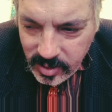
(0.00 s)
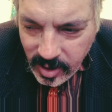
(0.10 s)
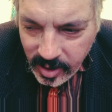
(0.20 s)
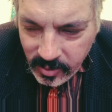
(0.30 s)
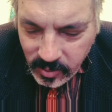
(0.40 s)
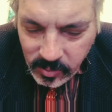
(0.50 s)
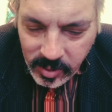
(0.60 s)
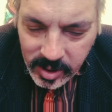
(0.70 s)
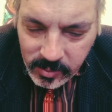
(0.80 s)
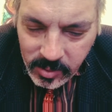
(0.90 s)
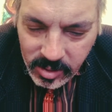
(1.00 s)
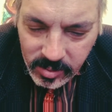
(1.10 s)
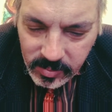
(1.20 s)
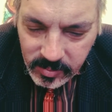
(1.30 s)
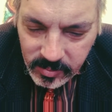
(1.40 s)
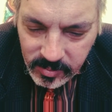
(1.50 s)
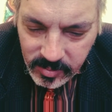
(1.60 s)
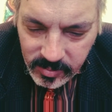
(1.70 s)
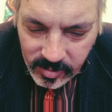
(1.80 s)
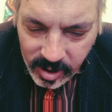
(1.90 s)
I don't know what he was,
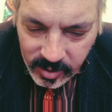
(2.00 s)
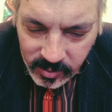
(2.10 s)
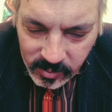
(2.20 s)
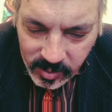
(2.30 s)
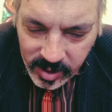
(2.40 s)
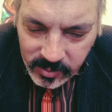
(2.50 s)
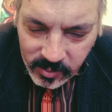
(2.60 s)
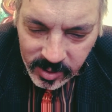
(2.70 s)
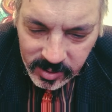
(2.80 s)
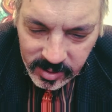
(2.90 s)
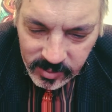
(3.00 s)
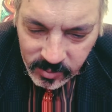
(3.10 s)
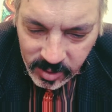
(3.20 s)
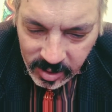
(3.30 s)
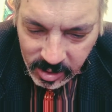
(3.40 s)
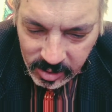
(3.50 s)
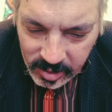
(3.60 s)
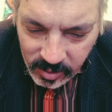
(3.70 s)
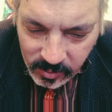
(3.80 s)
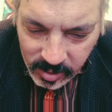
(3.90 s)
I don't know what his
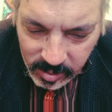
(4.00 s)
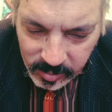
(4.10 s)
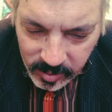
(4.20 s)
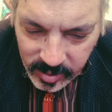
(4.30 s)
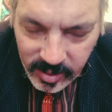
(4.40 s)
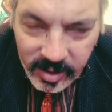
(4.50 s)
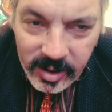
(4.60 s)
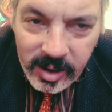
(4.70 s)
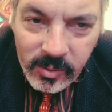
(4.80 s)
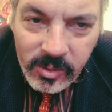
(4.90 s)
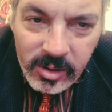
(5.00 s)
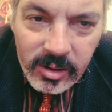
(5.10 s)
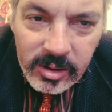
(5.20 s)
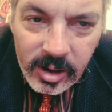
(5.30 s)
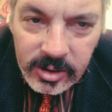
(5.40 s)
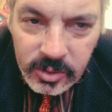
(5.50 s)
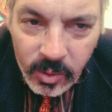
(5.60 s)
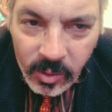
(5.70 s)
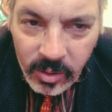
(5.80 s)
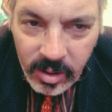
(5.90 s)
deal was, but I think he was a troll.